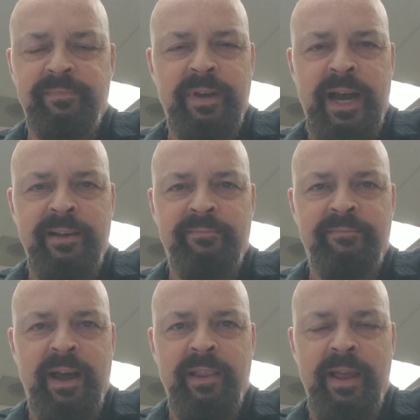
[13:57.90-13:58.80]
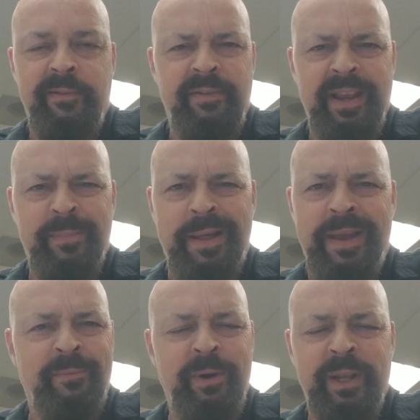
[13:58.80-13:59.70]
I love everything about
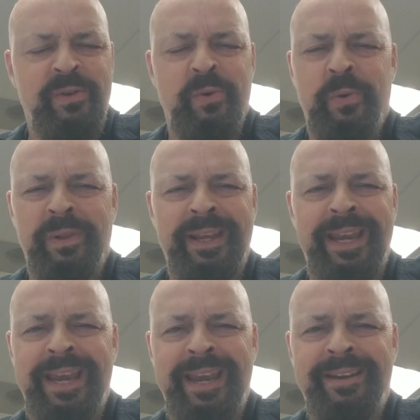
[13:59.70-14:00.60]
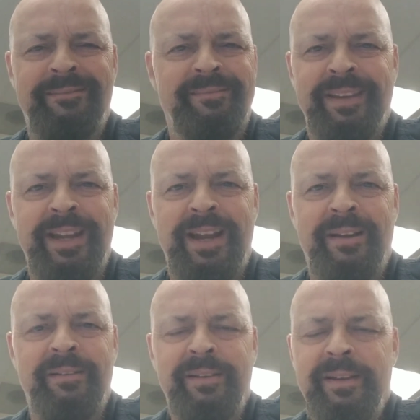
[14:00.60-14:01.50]
that really cool lead, you
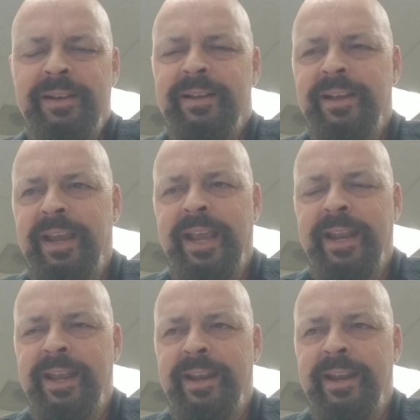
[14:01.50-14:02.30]
know, and